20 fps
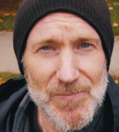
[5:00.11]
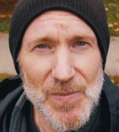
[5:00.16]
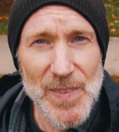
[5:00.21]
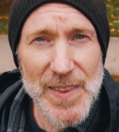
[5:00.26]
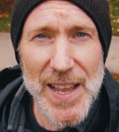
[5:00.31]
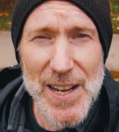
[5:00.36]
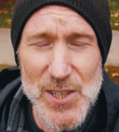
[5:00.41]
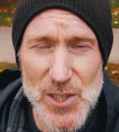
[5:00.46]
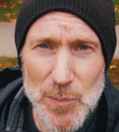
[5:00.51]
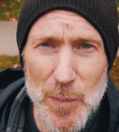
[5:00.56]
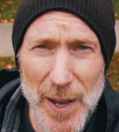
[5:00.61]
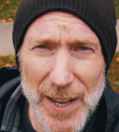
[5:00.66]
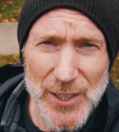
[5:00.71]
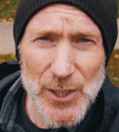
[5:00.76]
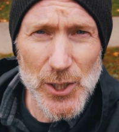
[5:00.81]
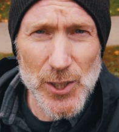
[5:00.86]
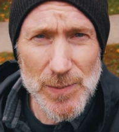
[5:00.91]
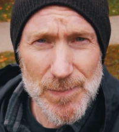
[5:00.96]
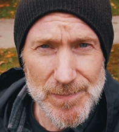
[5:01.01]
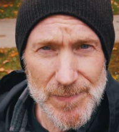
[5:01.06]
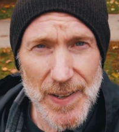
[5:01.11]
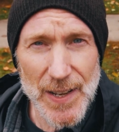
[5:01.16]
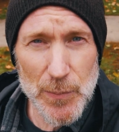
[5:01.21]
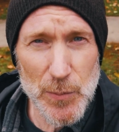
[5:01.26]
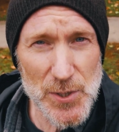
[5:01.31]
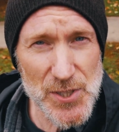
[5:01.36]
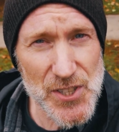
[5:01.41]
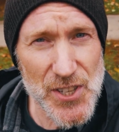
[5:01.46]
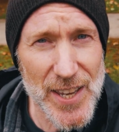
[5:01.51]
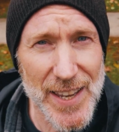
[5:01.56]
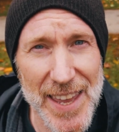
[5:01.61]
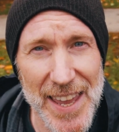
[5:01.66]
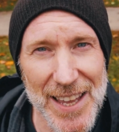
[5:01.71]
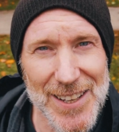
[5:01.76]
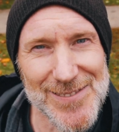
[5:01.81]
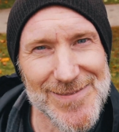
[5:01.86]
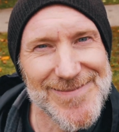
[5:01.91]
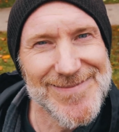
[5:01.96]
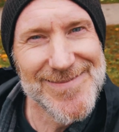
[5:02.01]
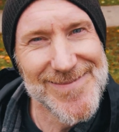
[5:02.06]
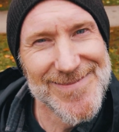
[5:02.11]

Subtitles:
Thanks so much, and we'll see you again.